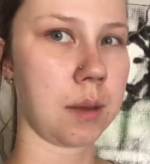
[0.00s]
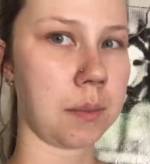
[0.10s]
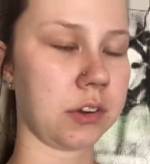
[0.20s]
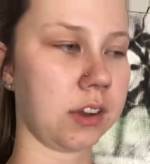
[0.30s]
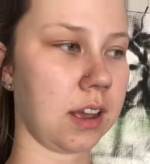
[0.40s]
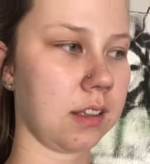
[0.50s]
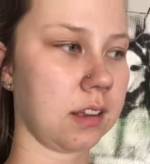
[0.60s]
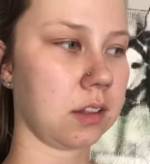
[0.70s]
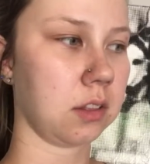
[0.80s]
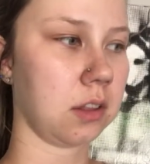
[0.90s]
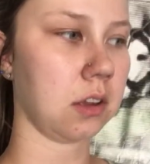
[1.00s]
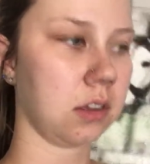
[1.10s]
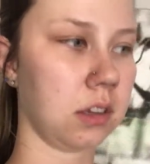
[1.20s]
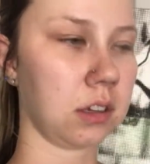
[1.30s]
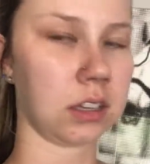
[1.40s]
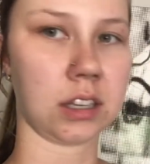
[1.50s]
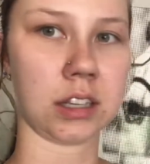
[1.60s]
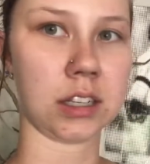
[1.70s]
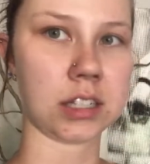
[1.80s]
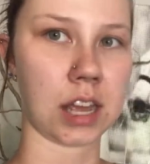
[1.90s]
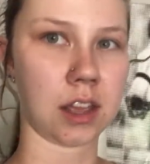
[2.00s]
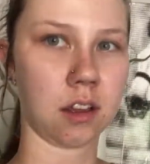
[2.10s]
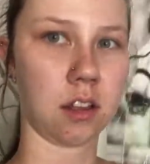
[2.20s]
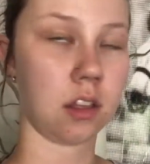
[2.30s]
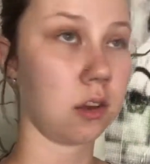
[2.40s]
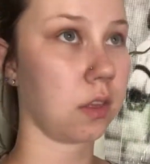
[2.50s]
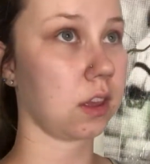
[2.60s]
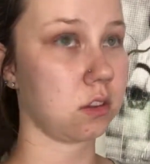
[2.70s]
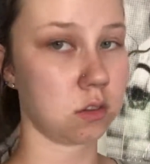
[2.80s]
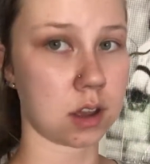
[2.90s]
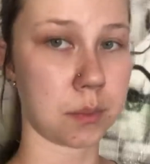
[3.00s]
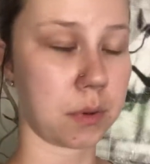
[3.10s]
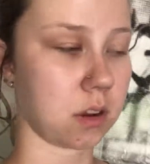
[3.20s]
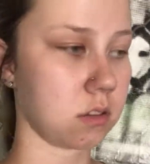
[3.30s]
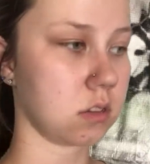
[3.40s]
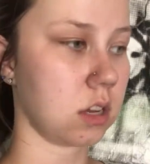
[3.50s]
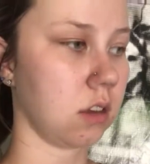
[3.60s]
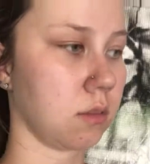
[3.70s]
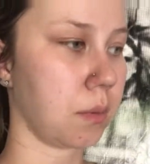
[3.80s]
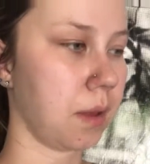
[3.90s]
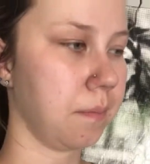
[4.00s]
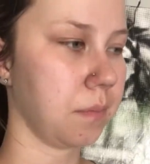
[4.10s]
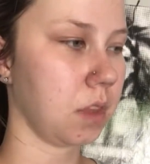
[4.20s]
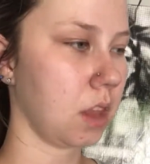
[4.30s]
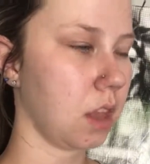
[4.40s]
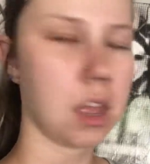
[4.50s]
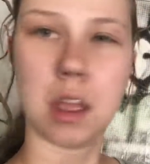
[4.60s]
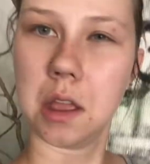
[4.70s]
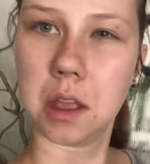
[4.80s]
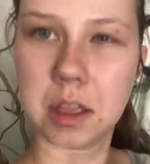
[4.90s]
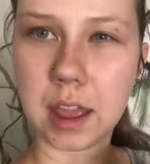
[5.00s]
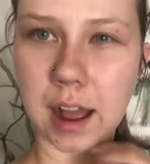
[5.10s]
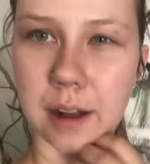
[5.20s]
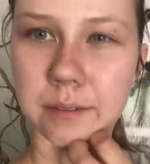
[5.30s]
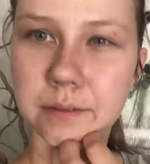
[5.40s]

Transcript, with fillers: But she has like a long tail, although they do cut boxer tails, but yeah,